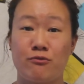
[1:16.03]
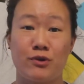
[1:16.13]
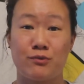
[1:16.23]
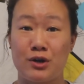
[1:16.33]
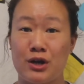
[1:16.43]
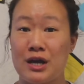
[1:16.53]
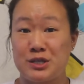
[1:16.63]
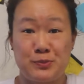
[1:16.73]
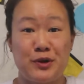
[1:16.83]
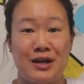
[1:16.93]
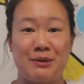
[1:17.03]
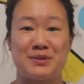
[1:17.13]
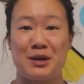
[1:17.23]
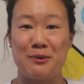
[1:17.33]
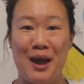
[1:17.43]
when we're exploring
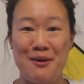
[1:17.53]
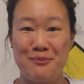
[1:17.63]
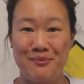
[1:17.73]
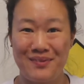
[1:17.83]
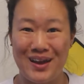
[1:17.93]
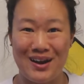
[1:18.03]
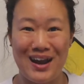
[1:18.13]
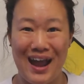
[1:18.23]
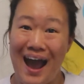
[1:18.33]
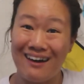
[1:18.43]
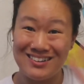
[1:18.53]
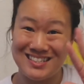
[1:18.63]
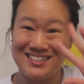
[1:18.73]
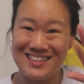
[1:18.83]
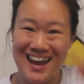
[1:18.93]
outside, okay? Alright, I will
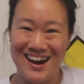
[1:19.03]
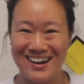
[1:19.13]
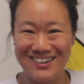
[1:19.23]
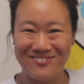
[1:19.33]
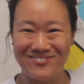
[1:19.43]
see you there.